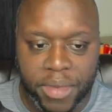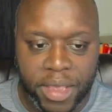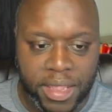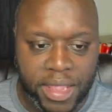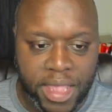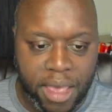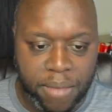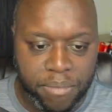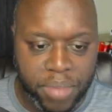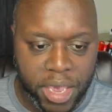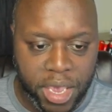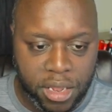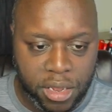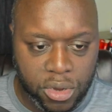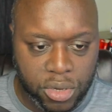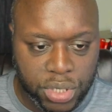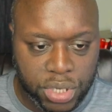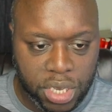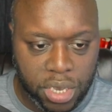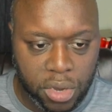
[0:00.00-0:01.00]
and that pin
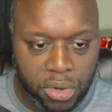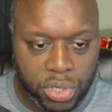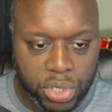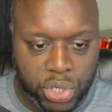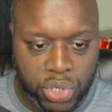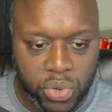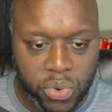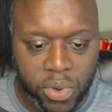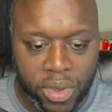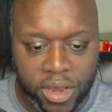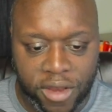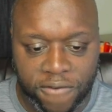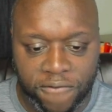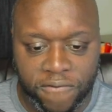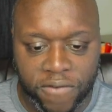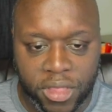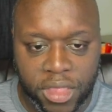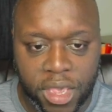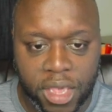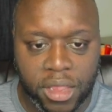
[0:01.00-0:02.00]
usually goes to an
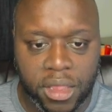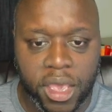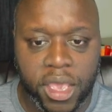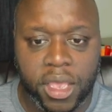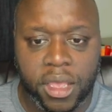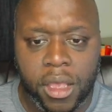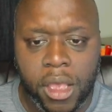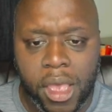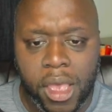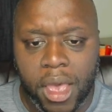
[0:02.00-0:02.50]
affiliate link.